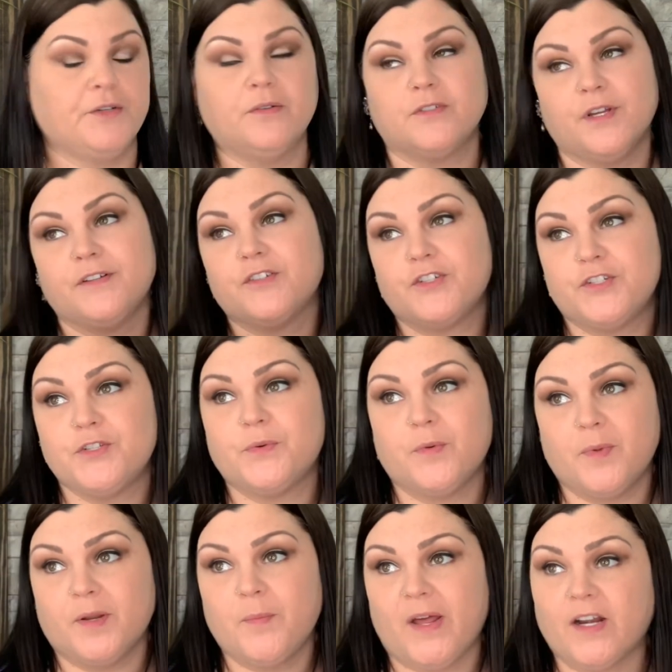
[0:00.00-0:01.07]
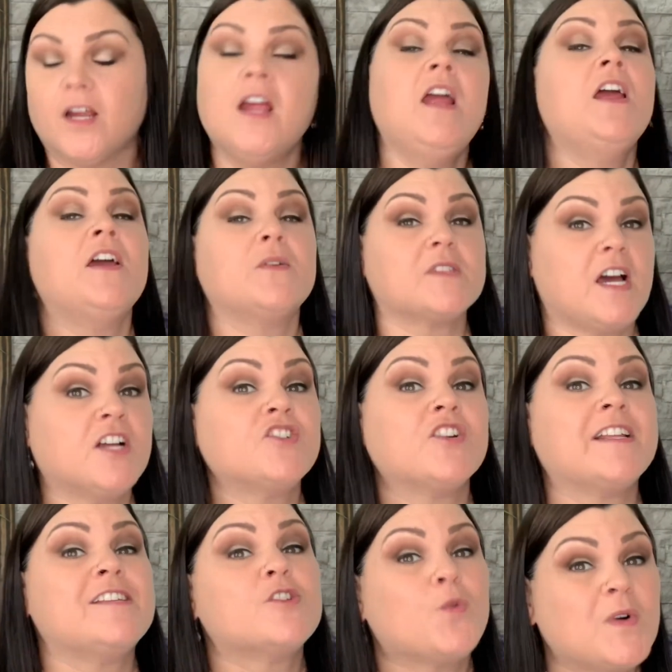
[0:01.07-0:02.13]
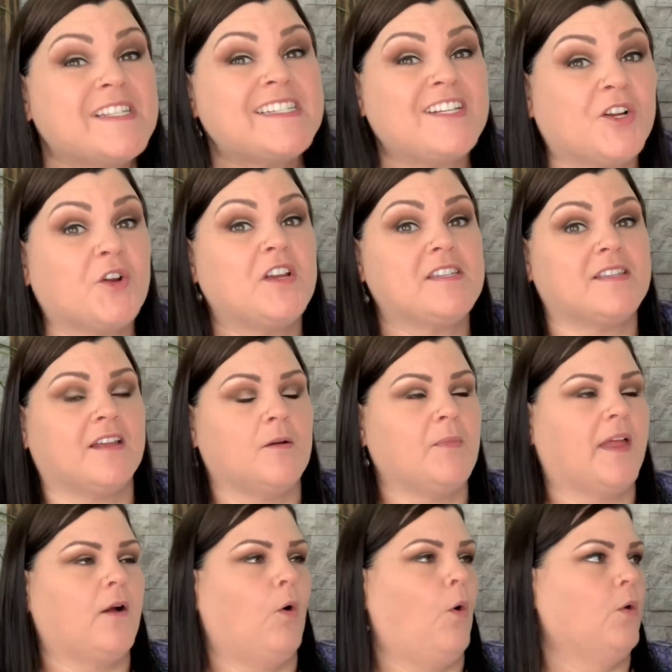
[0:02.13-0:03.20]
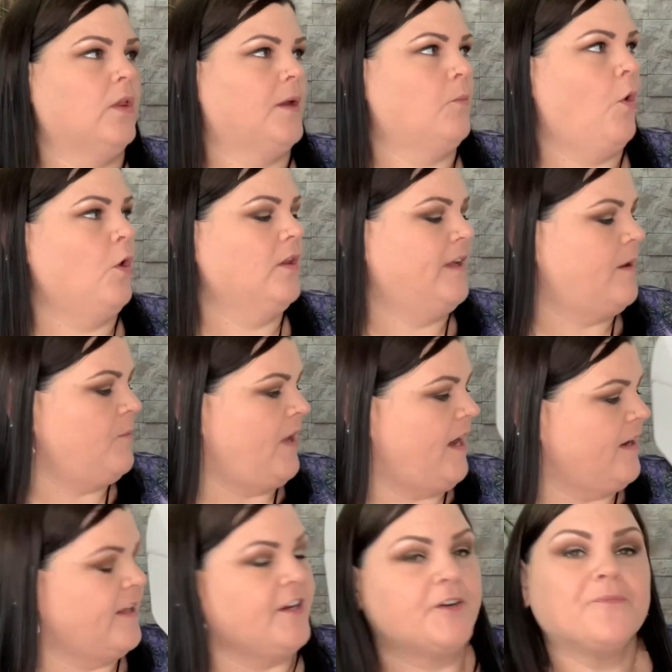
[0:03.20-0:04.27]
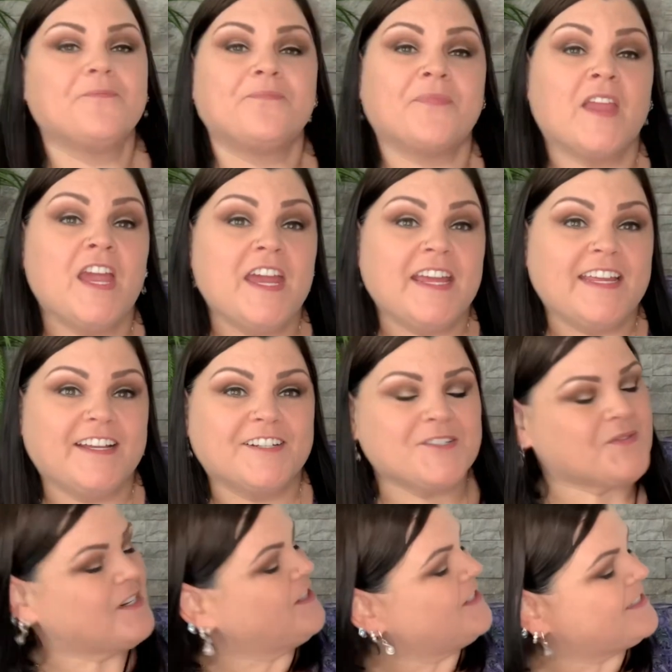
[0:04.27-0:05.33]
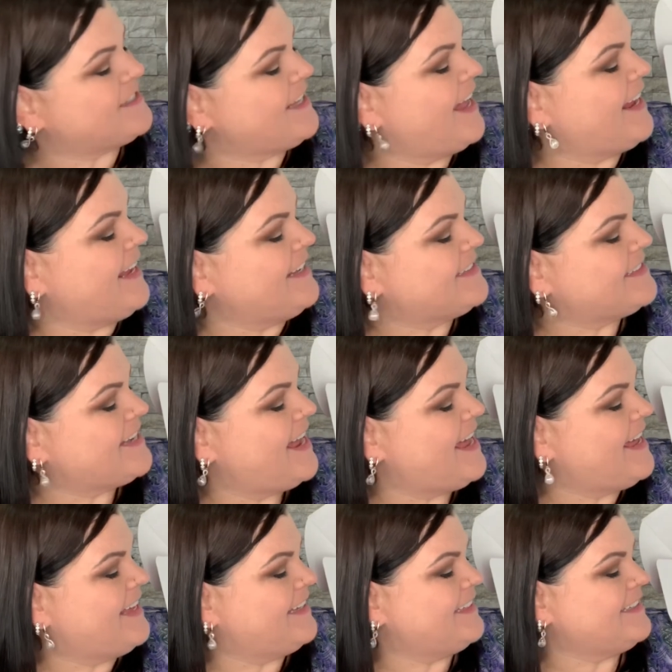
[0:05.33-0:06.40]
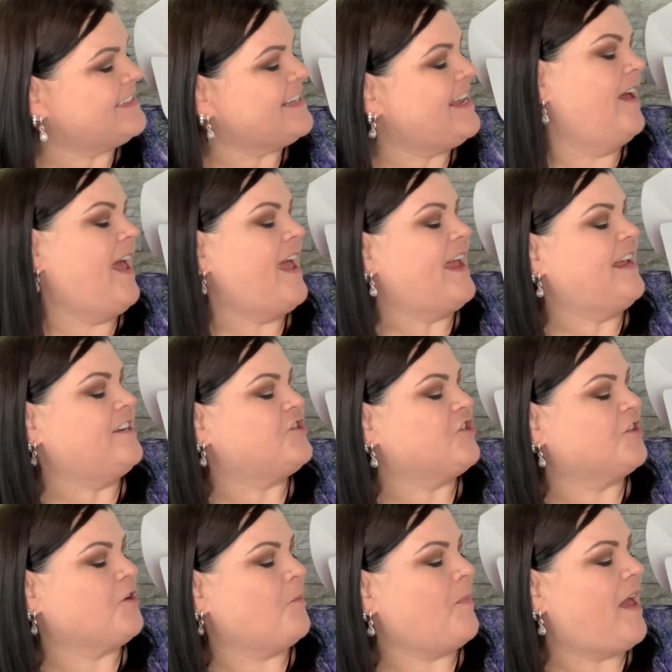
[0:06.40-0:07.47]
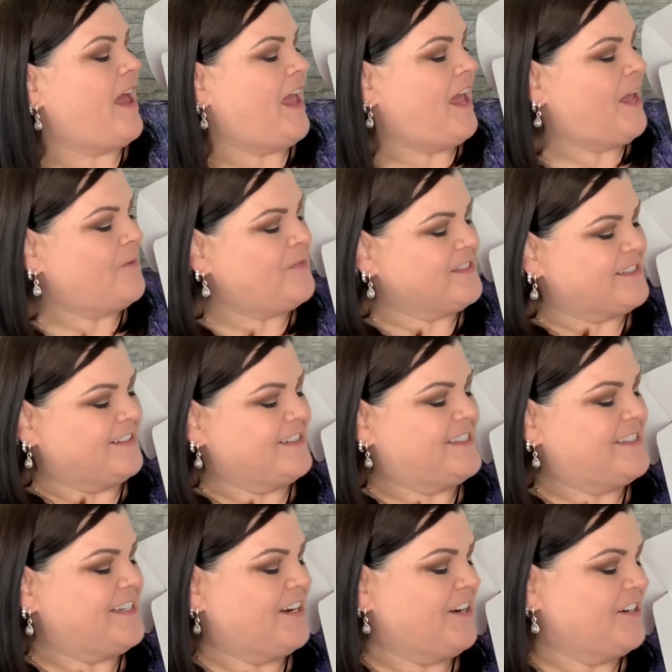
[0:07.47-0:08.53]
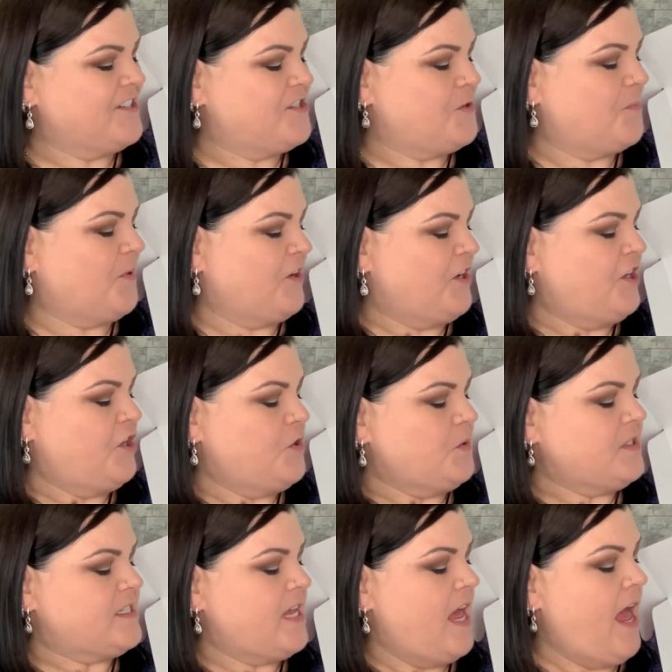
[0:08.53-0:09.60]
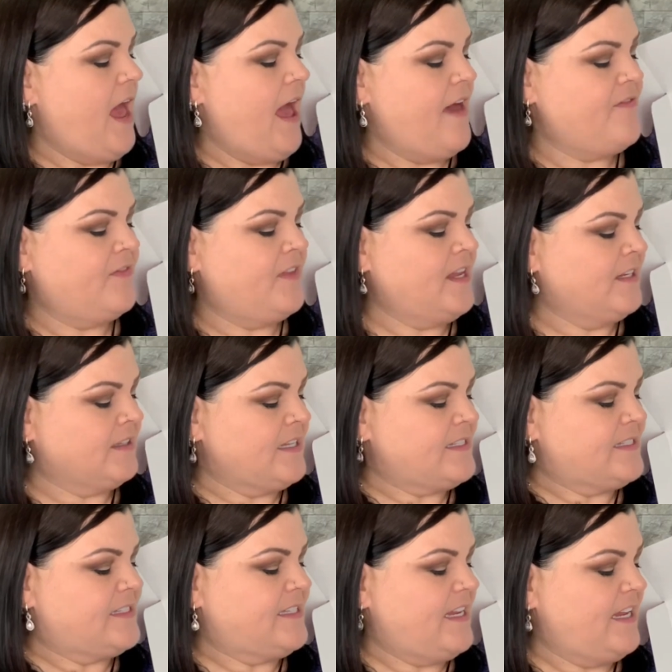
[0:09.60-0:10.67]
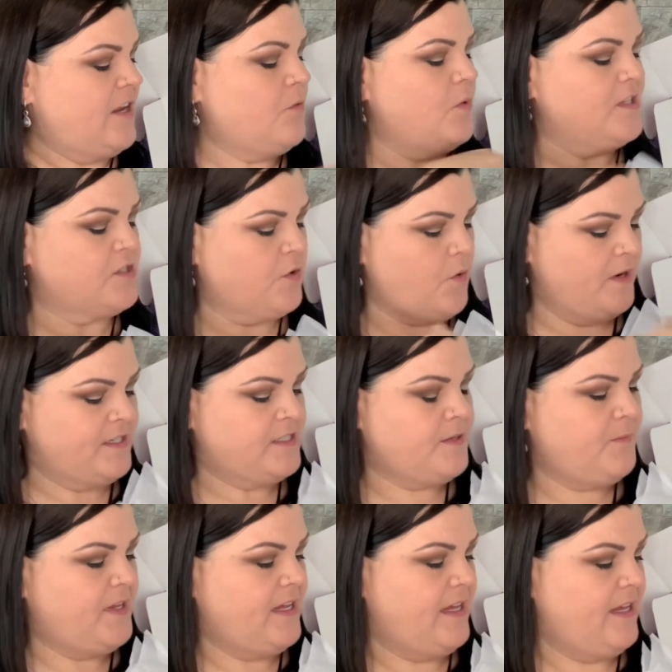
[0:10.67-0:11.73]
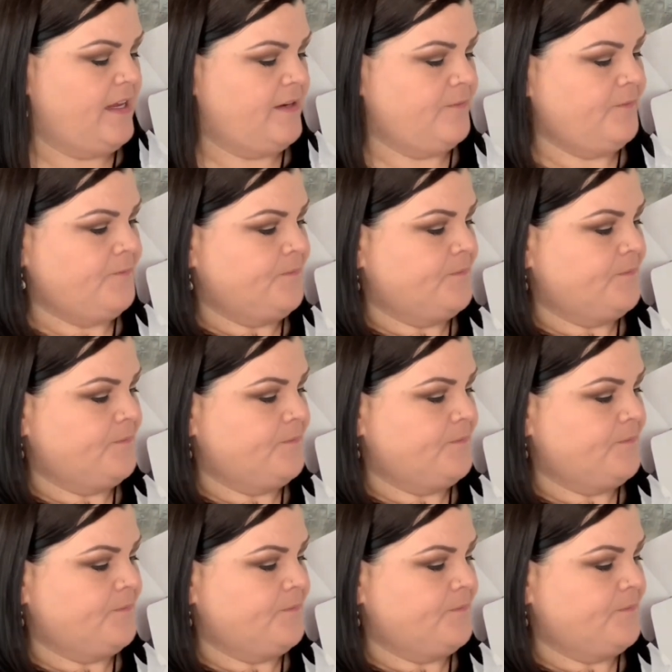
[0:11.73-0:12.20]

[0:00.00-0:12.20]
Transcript: 102 would have been better. It was 120 degrees in there. I'm like, holy moly, get me out of here. Here's what it looks like. It says, hey, journal babe. Is there a sticker? Super cute. And then let's see what's going to be in